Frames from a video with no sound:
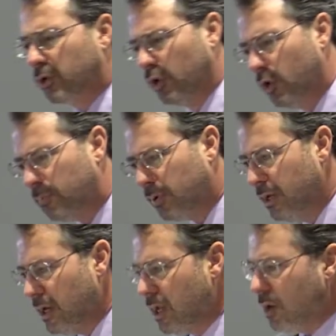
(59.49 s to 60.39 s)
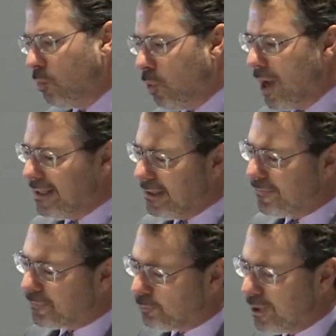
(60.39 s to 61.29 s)
Group, one in
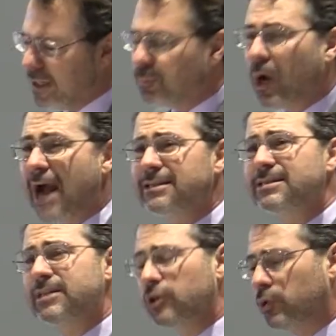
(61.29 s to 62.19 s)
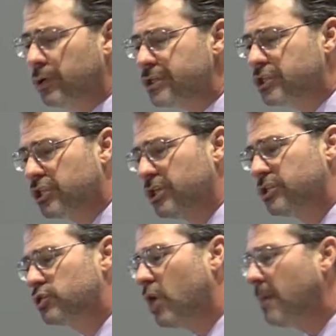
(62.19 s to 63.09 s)
three practicing
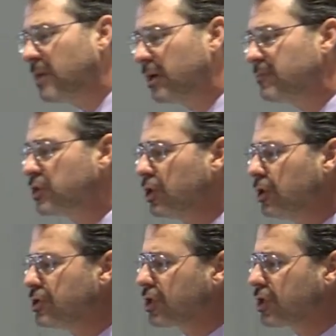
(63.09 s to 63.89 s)
Christians dropped out of church